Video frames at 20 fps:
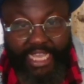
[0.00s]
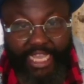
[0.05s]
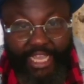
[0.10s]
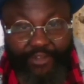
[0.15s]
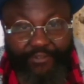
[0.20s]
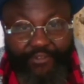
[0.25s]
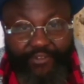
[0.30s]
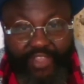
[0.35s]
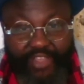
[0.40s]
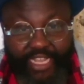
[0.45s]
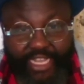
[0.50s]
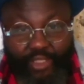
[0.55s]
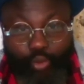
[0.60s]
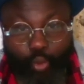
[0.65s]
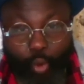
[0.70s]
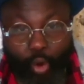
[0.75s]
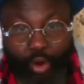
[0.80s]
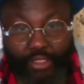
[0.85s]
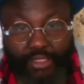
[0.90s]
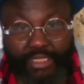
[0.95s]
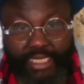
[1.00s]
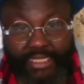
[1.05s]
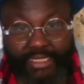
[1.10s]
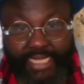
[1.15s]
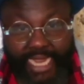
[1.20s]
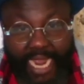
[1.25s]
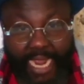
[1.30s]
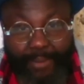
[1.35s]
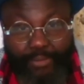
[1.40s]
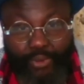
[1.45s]
if it was the
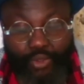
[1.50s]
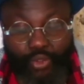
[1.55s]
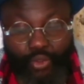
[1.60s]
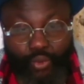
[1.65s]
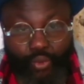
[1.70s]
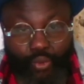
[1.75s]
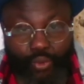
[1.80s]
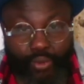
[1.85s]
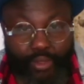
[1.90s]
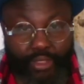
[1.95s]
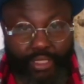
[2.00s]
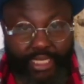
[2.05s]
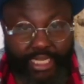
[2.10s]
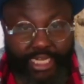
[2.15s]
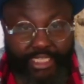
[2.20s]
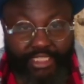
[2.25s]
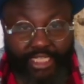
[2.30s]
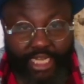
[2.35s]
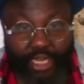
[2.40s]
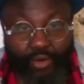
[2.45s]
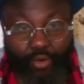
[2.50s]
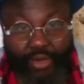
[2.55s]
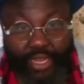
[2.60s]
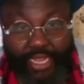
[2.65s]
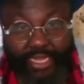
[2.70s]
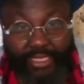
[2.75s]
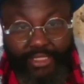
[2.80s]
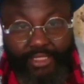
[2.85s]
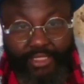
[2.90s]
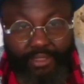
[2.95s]
time to
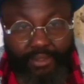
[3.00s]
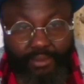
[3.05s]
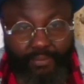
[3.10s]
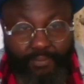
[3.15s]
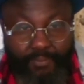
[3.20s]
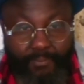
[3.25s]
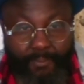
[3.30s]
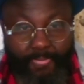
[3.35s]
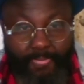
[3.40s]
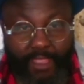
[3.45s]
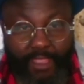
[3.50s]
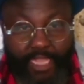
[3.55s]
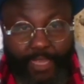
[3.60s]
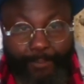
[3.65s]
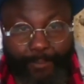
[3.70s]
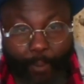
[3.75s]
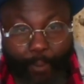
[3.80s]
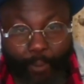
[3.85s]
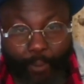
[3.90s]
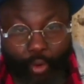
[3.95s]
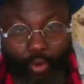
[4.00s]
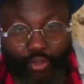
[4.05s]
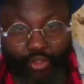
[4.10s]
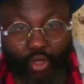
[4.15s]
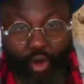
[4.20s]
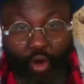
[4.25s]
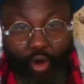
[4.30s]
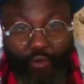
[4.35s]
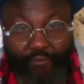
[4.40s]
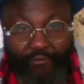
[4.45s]
interrogate the purpose
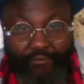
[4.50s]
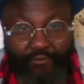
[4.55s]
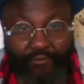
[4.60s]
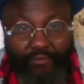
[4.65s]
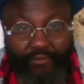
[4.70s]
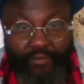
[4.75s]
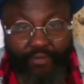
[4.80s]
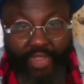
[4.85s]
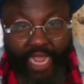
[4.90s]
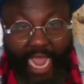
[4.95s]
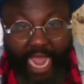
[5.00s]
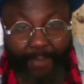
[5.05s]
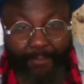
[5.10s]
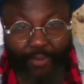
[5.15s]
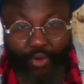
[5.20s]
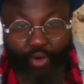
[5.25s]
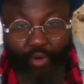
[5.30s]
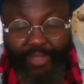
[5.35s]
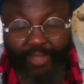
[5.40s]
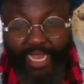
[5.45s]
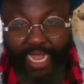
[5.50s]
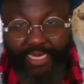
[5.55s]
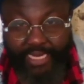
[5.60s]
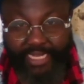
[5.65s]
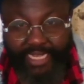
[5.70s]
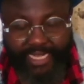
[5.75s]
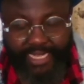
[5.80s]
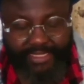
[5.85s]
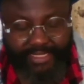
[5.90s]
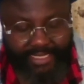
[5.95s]
of IPOB and
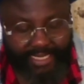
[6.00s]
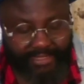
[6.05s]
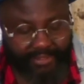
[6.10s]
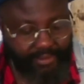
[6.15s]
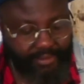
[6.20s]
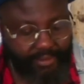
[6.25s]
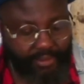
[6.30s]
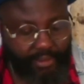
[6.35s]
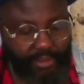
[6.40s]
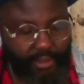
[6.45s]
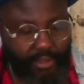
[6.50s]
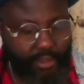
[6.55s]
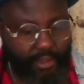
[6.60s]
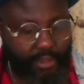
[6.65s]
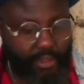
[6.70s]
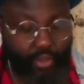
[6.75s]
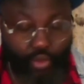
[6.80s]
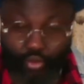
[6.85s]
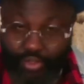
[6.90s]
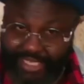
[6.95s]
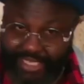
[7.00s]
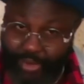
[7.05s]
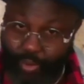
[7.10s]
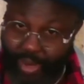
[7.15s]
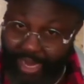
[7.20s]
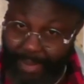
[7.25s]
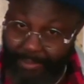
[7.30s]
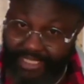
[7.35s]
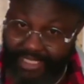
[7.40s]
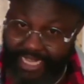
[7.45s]
ESN. You see
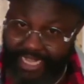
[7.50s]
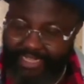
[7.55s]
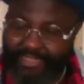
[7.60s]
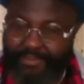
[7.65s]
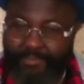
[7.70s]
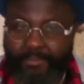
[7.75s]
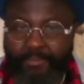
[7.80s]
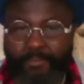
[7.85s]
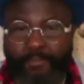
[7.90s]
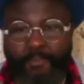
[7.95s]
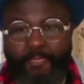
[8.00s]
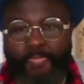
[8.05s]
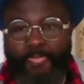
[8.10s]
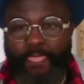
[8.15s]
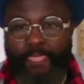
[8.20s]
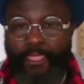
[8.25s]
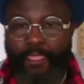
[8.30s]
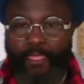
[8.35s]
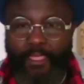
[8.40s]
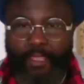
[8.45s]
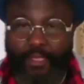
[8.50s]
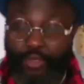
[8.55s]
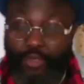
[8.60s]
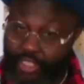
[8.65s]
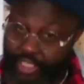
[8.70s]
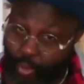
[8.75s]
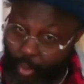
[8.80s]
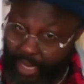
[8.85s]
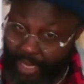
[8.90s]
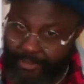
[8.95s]
what I'm saying? You
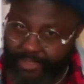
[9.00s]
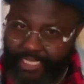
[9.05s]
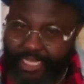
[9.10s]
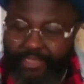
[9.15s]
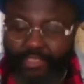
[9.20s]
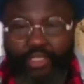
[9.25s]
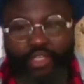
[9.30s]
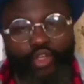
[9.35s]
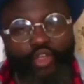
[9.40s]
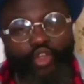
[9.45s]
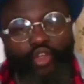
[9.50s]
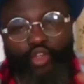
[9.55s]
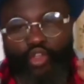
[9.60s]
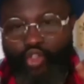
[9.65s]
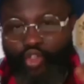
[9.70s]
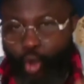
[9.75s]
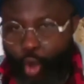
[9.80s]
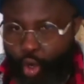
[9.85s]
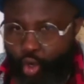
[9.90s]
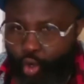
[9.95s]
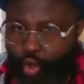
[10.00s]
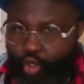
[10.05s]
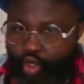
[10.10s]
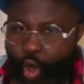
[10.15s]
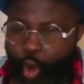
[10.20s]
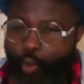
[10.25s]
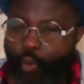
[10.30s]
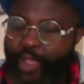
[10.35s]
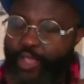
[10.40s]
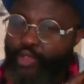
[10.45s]
see what I'm saying?
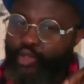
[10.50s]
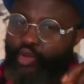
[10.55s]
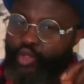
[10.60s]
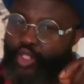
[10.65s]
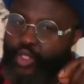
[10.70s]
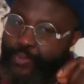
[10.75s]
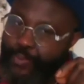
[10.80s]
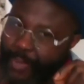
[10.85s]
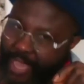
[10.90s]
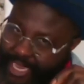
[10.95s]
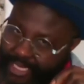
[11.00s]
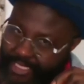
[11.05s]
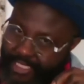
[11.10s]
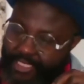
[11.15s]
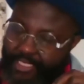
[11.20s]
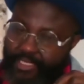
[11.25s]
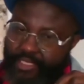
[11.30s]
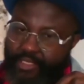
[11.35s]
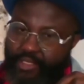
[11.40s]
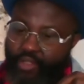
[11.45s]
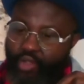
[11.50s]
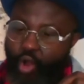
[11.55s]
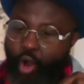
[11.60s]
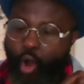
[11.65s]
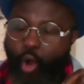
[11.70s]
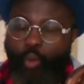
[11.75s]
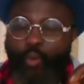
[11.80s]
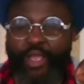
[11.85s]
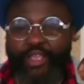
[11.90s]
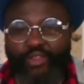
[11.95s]
Soludo, when you speak
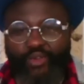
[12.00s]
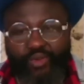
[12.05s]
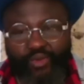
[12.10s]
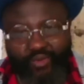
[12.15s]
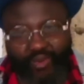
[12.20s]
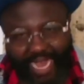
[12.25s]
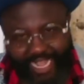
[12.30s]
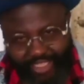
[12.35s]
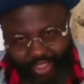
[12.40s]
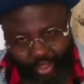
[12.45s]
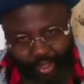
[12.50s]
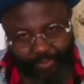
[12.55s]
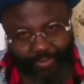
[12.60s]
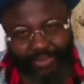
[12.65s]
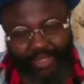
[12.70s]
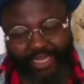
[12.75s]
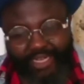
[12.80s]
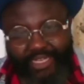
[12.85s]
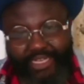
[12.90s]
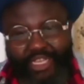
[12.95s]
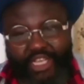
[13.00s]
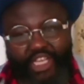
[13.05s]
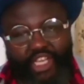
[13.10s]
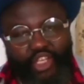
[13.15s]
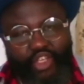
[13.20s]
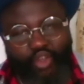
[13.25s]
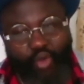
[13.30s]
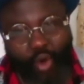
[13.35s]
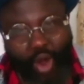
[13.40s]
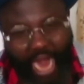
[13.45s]
or when you write something,
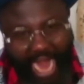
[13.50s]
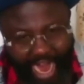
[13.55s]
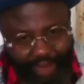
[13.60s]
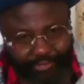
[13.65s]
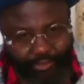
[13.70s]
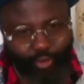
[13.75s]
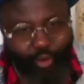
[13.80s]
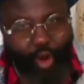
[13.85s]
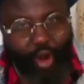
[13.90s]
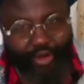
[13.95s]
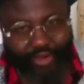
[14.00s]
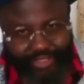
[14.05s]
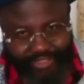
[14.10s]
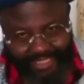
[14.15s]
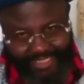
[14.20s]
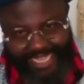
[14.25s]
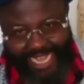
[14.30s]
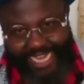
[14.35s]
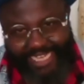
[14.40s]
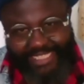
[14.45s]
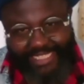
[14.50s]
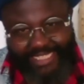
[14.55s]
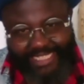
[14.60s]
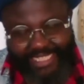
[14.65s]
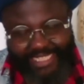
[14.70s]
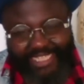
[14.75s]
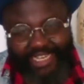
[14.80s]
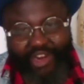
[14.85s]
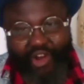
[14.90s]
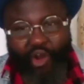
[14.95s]
you have to
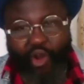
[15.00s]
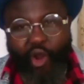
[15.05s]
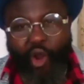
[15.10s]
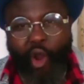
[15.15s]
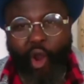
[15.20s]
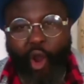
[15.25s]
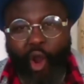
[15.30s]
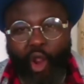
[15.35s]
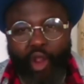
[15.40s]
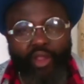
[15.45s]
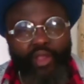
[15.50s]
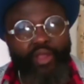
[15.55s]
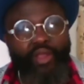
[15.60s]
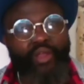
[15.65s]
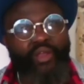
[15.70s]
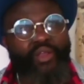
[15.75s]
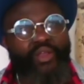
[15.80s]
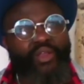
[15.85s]
understand or